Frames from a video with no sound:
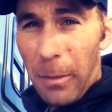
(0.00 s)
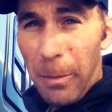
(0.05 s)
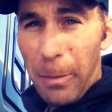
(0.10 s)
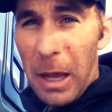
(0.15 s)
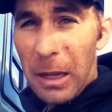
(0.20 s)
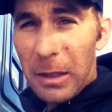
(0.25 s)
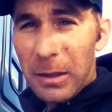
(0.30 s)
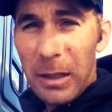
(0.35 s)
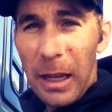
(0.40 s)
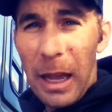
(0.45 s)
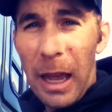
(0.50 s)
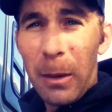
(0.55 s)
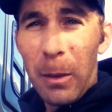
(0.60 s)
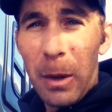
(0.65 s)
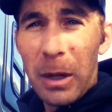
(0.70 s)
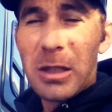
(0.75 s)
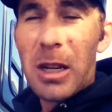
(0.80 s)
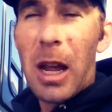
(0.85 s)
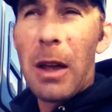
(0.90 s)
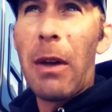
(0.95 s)
the best
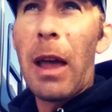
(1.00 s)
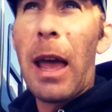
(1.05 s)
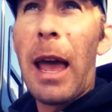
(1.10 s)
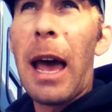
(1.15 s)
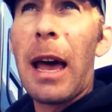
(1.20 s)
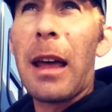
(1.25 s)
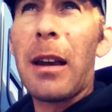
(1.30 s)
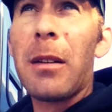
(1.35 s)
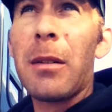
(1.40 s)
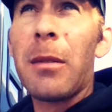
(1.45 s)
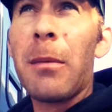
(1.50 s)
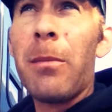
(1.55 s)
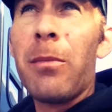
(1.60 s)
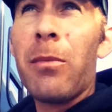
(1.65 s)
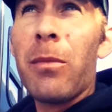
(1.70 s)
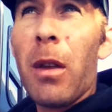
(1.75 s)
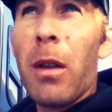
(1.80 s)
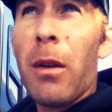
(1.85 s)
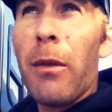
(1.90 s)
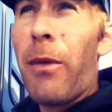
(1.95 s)
sandwich I've had,
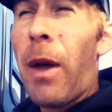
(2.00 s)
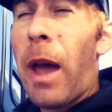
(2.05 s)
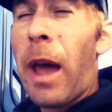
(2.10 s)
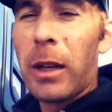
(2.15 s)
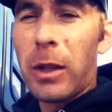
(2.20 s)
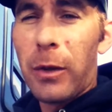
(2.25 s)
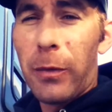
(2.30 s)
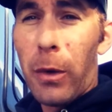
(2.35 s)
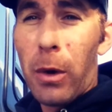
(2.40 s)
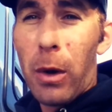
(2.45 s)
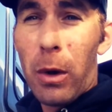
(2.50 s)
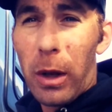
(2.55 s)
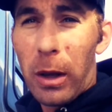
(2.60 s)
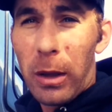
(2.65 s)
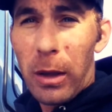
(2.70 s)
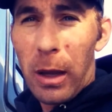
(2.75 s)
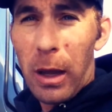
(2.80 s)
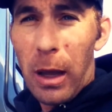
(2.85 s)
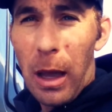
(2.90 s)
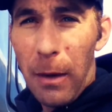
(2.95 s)
fast food
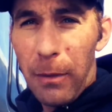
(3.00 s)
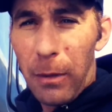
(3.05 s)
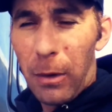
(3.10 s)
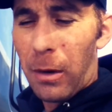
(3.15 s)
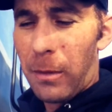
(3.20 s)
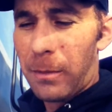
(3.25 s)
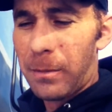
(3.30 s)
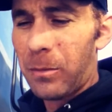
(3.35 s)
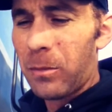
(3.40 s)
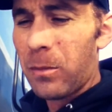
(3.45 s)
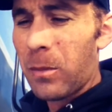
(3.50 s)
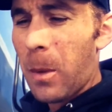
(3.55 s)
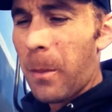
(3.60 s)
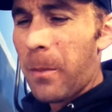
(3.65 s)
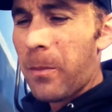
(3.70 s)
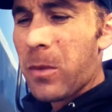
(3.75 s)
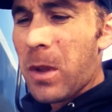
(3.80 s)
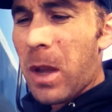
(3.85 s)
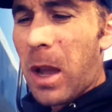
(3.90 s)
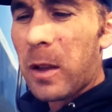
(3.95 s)
I think ever,
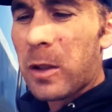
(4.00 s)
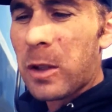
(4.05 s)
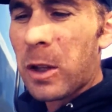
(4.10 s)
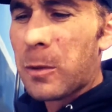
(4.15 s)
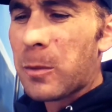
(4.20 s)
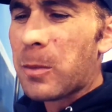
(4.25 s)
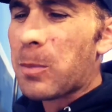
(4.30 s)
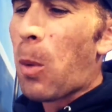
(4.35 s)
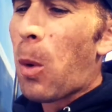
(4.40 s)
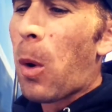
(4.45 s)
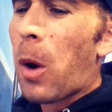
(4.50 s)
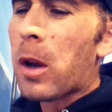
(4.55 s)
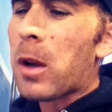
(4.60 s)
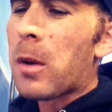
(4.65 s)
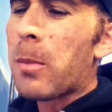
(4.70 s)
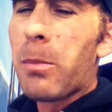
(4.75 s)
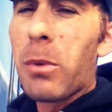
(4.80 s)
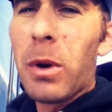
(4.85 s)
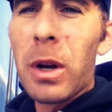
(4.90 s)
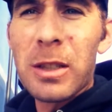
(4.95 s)
as this pork
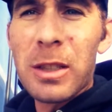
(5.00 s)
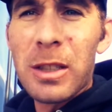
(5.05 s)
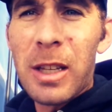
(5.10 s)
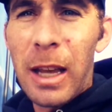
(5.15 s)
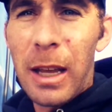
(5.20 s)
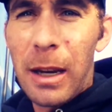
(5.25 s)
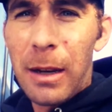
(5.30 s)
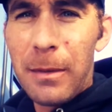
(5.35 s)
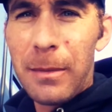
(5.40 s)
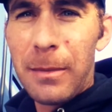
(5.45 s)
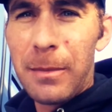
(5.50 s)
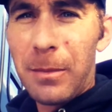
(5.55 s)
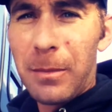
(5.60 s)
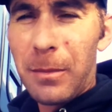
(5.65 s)
brisket